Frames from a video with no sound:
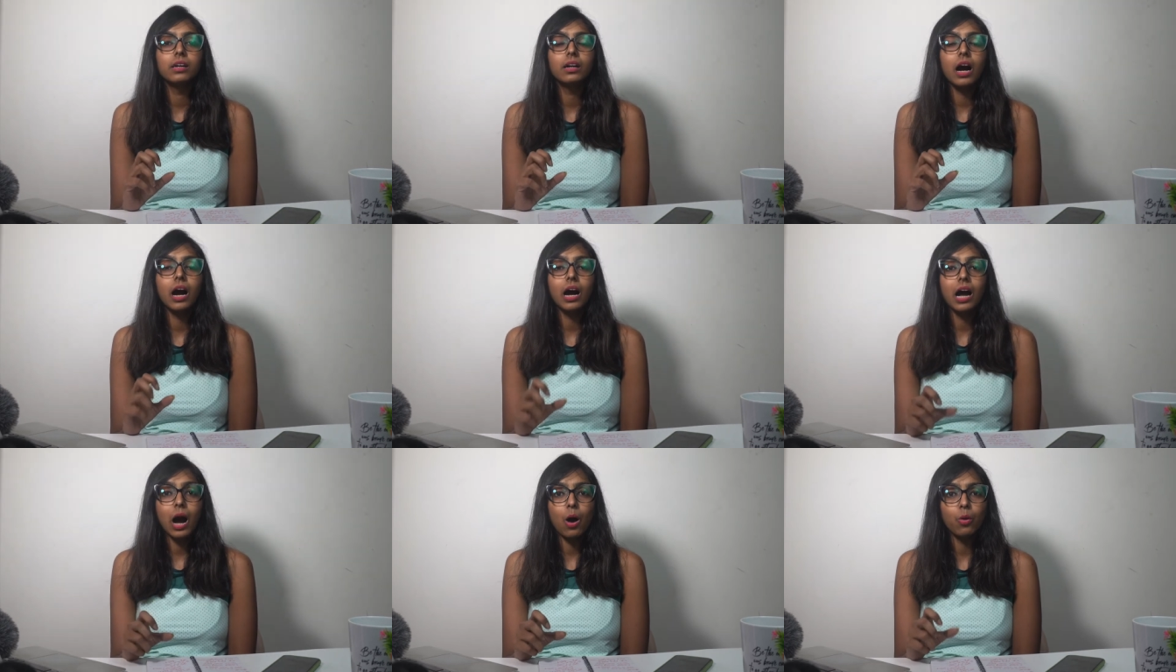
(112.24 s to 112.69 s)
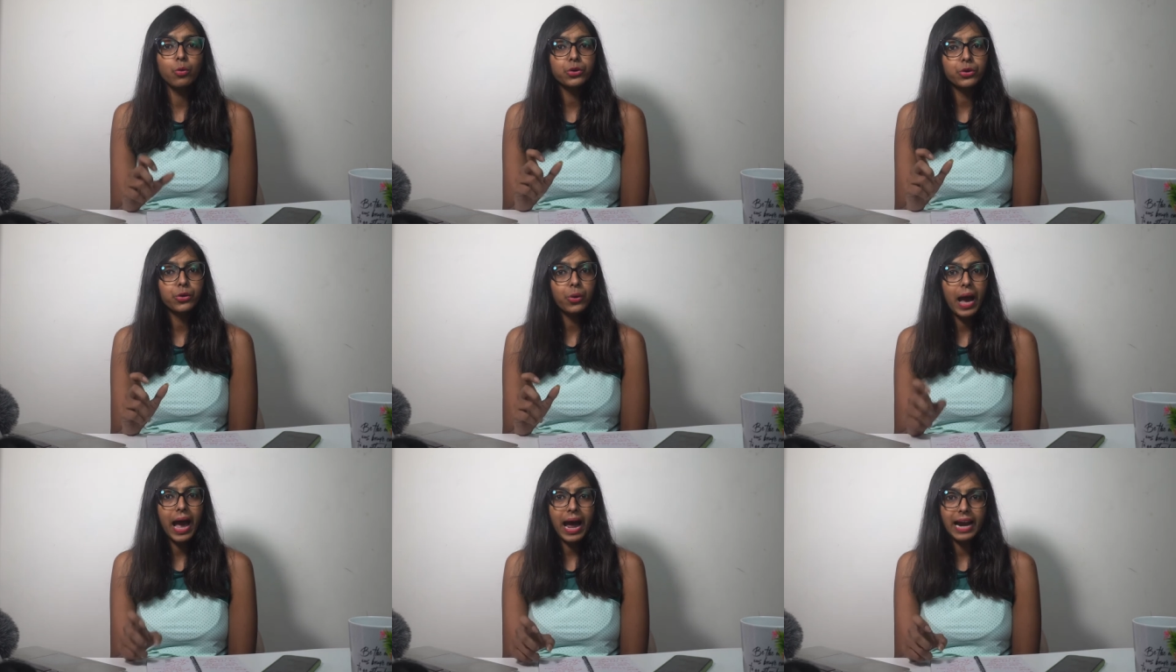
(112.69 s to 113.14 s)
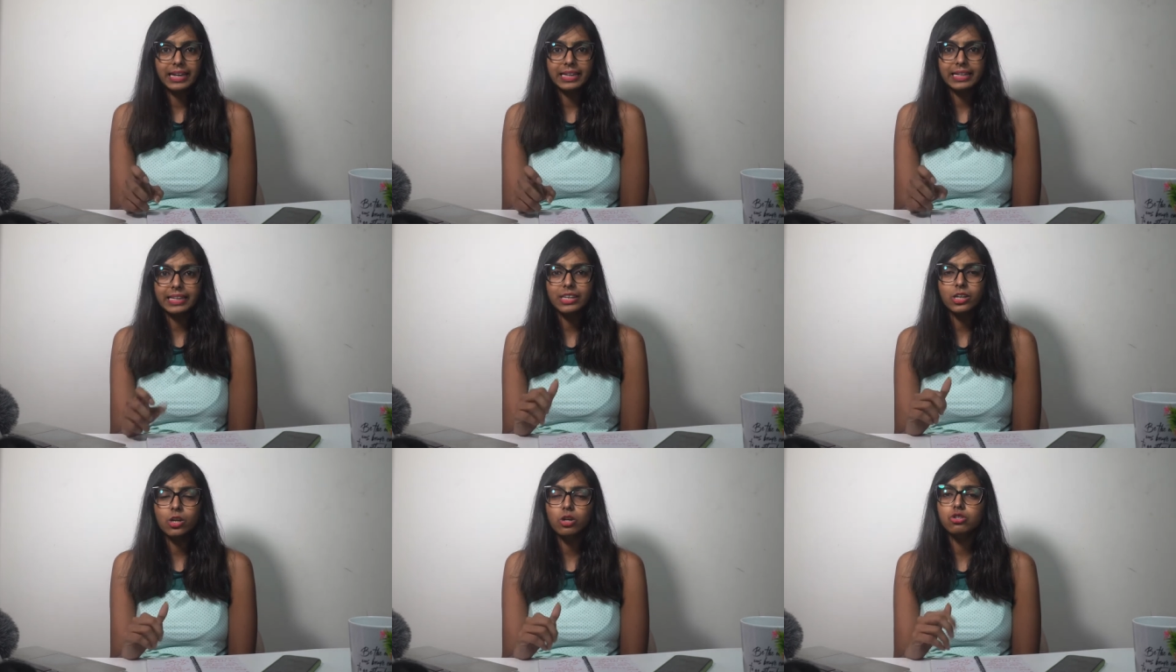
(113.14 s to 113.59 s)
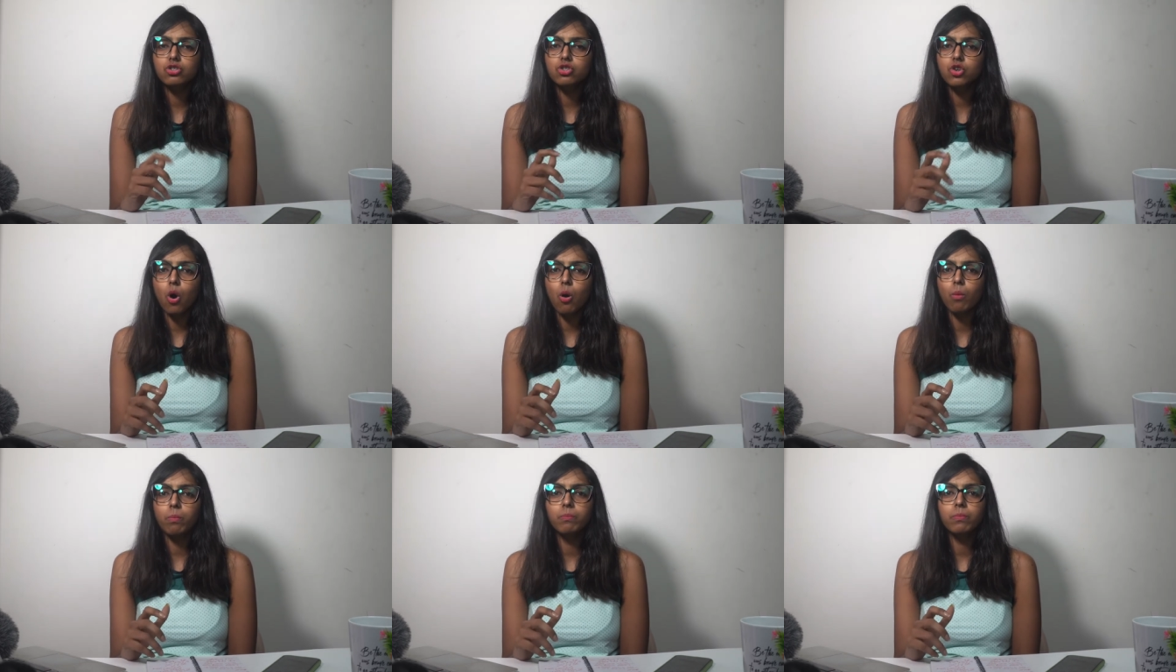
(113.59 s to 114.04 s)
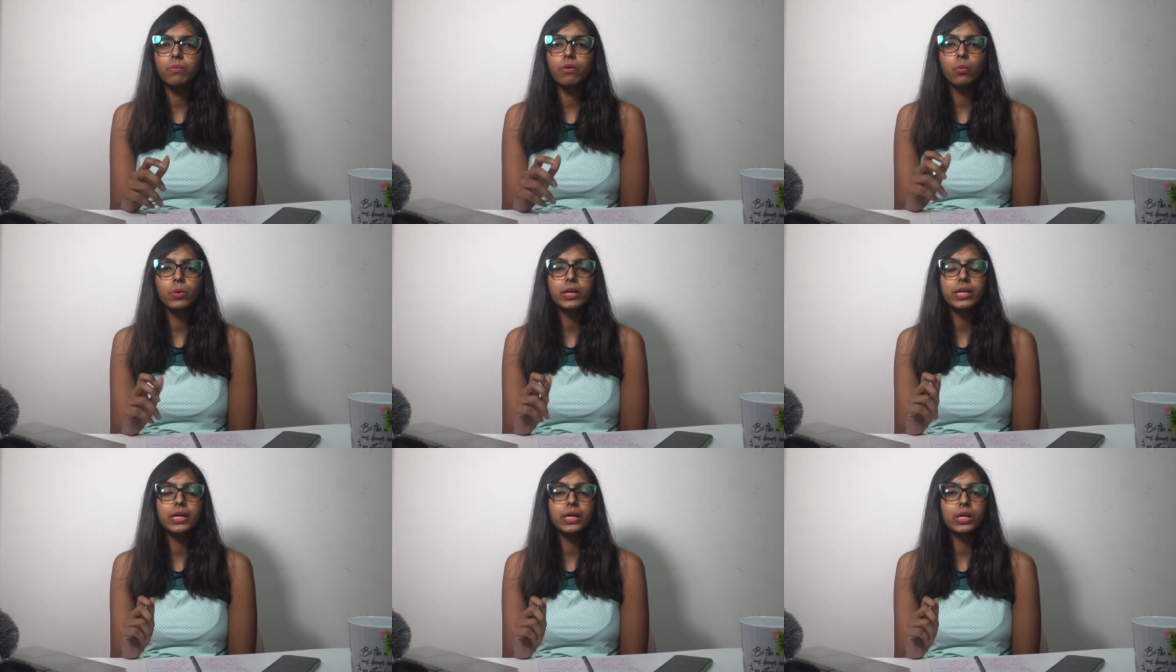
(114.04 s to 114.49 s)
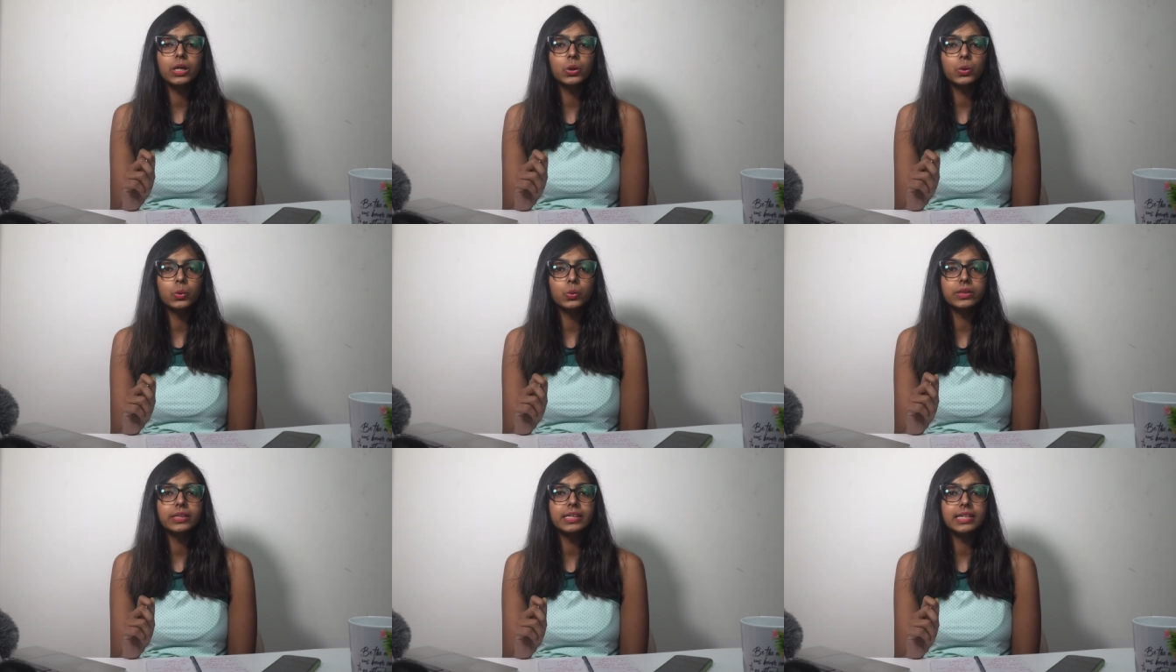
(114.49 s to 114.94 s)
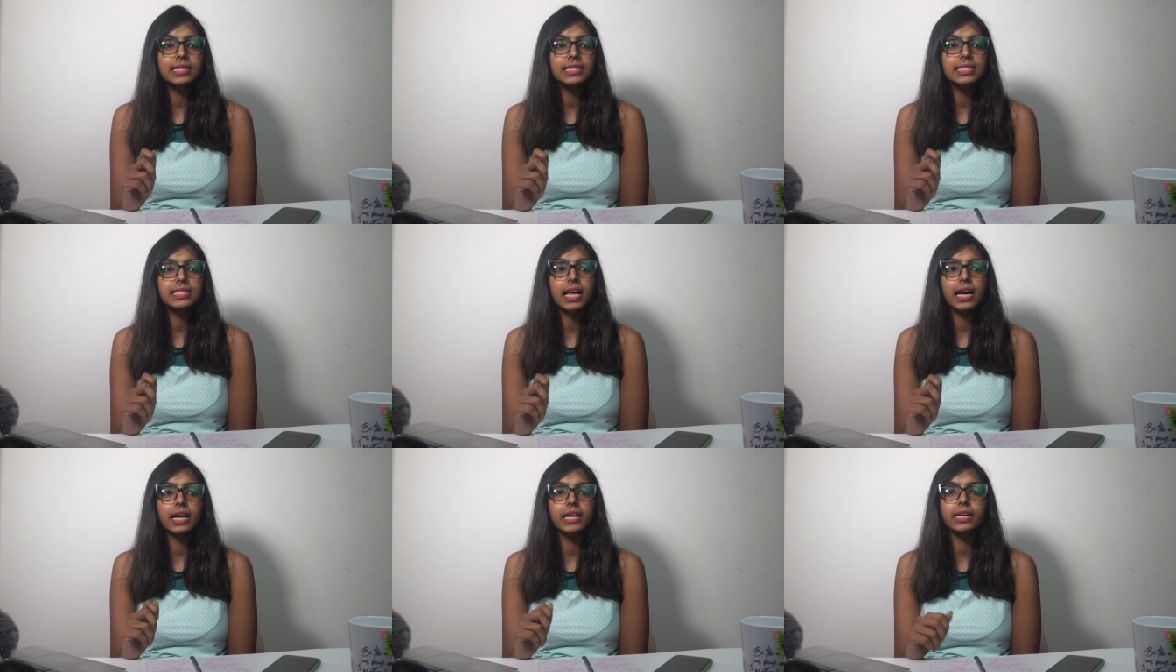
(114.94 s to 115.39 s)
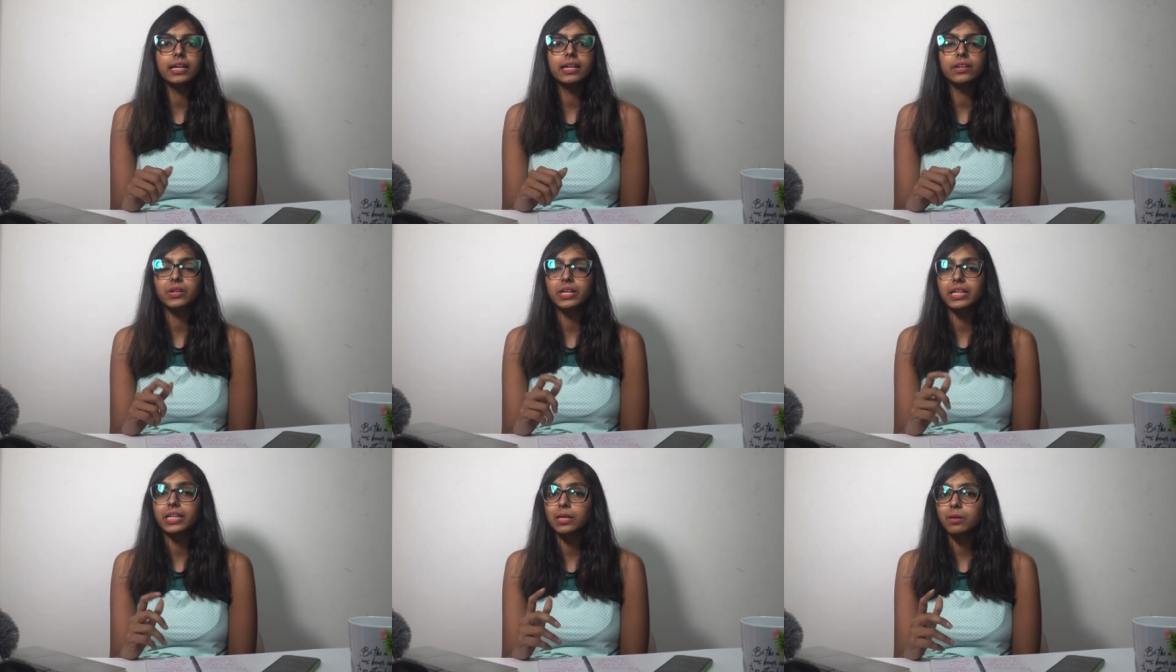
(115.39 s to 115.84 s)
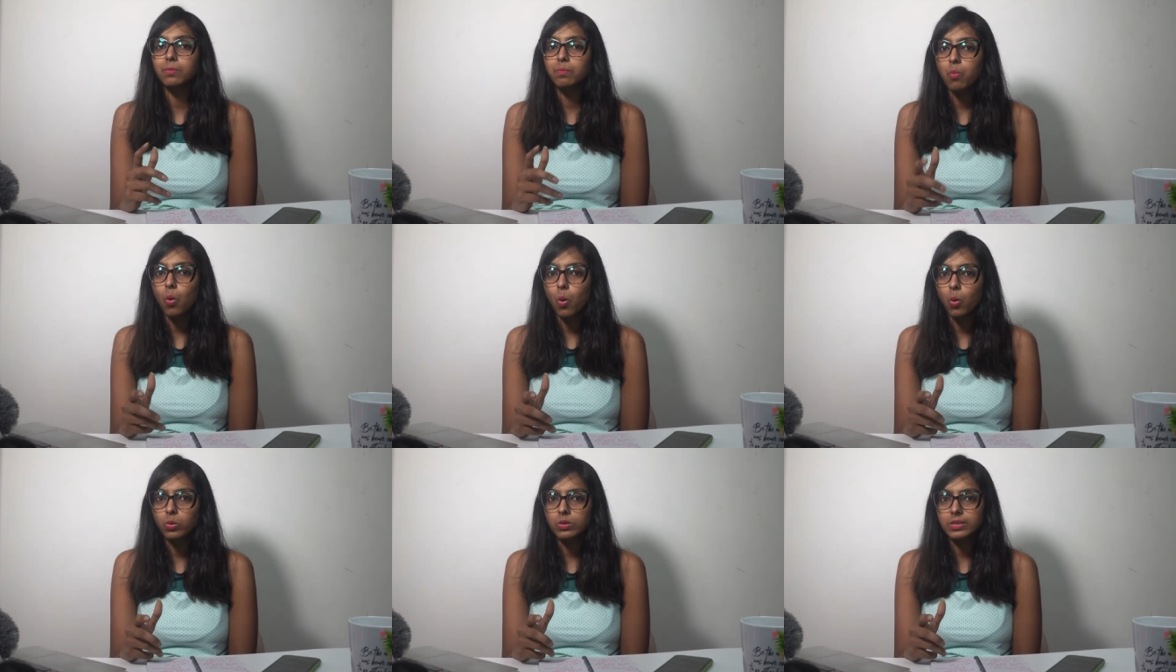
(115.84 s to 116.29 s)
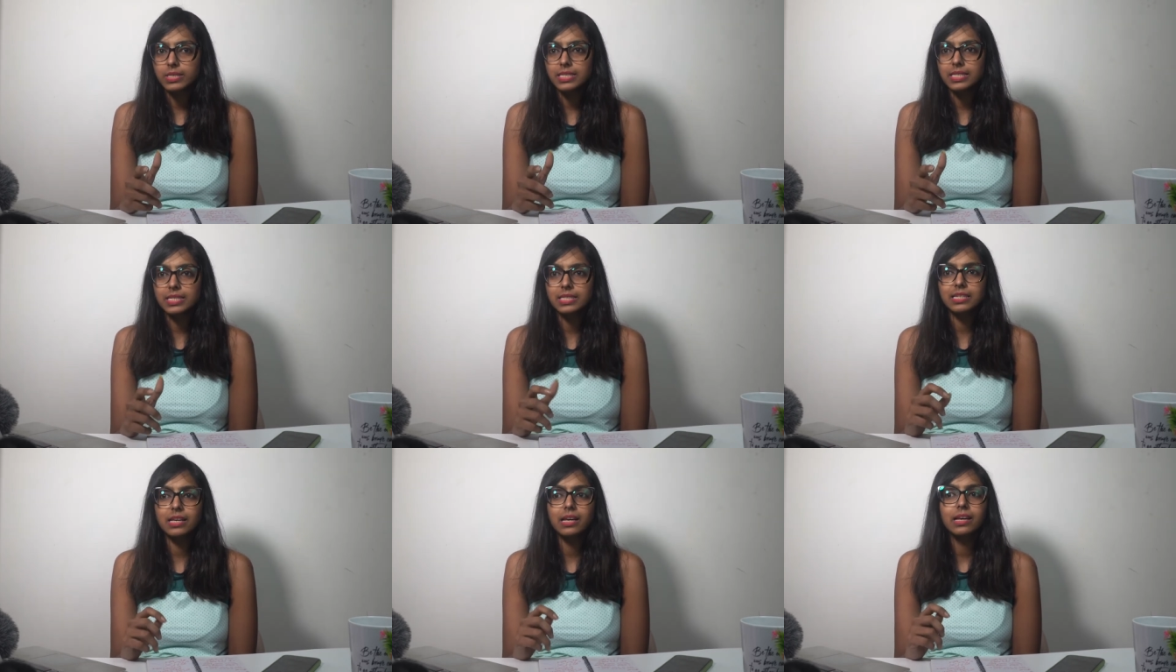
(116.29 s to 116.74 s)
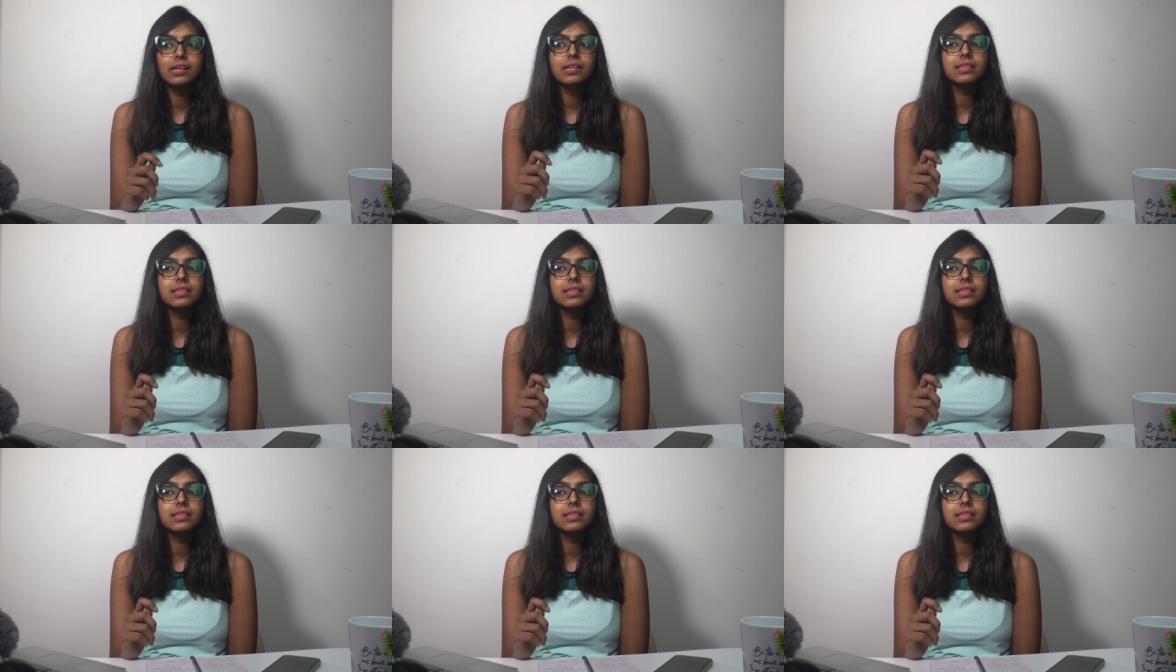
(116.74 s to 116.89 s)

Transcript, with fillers: Account you're handling your job will include things like creating posts,